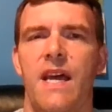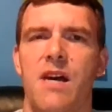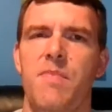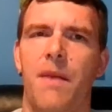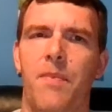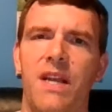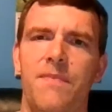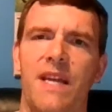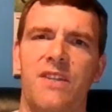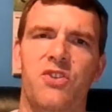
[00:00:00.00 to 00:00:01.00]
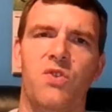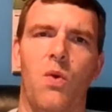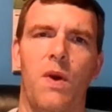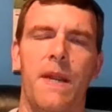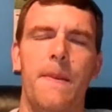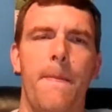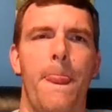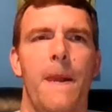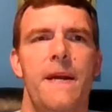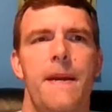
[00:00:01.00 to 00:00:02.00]
But I bring up that story
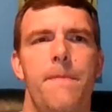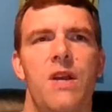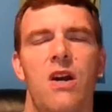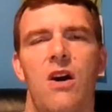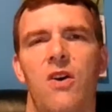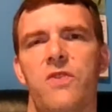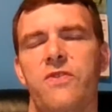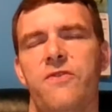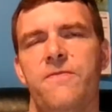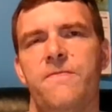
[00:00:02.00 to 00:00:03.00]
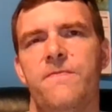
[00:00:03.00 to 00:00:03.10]
because